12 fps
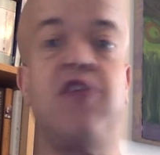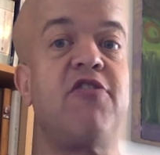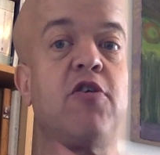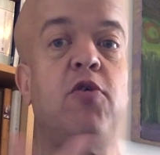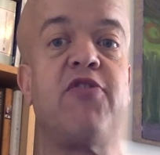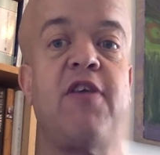Because,
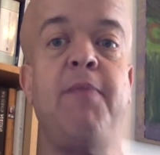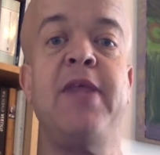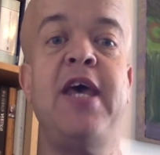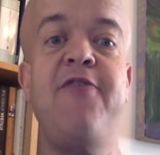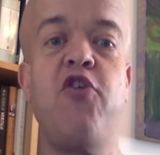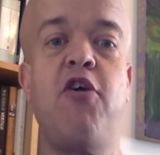of course,
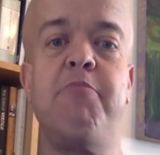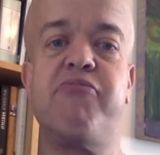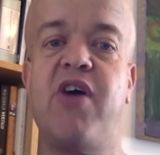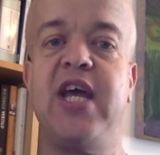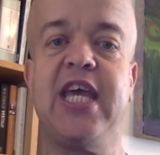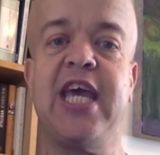if you're a
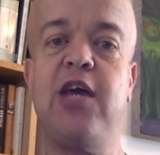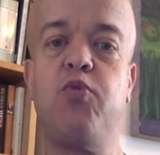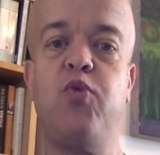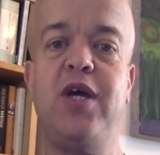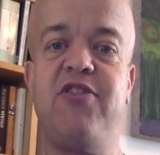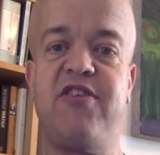bright
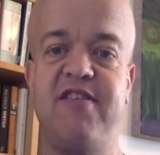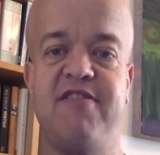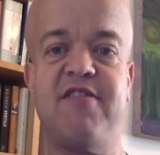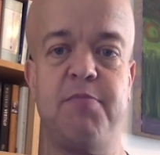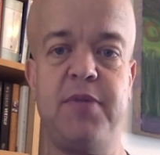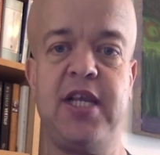kid with
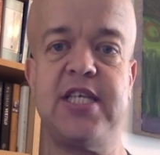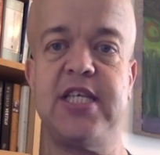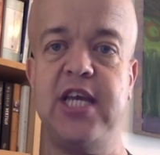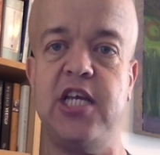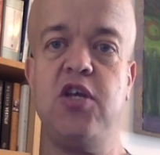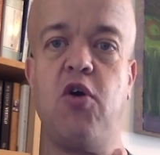
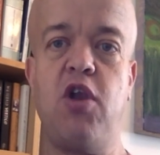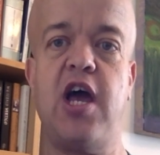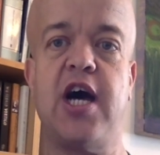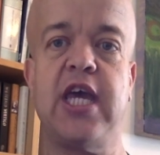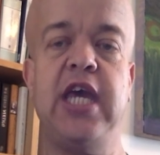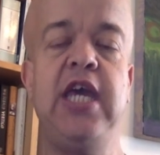disability and you're
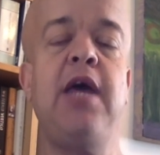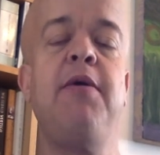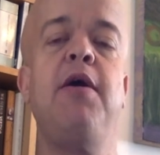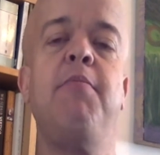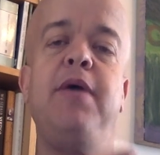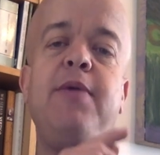lucky,
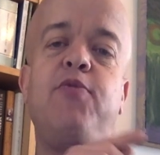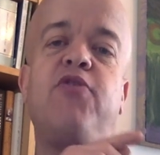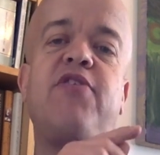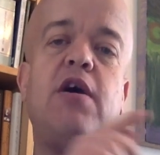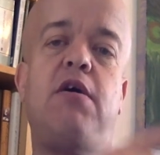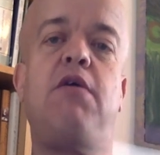people
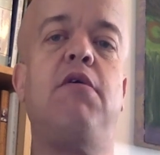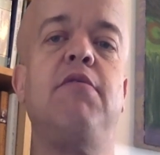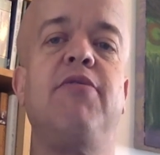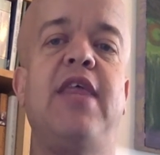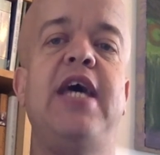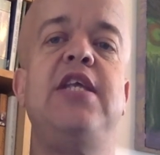say, oh,
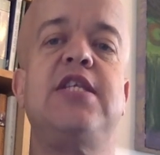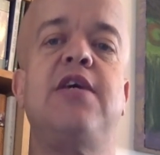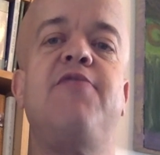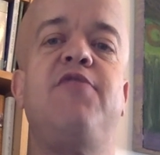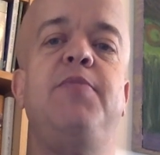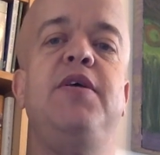they
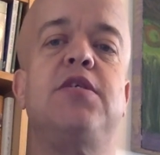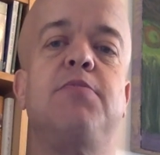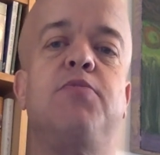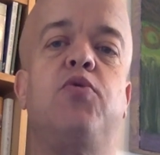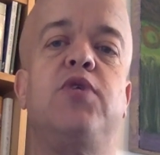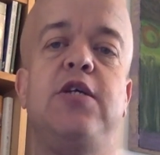deserve to be
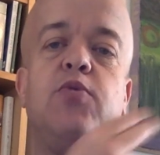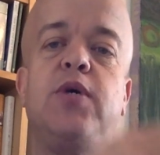supported.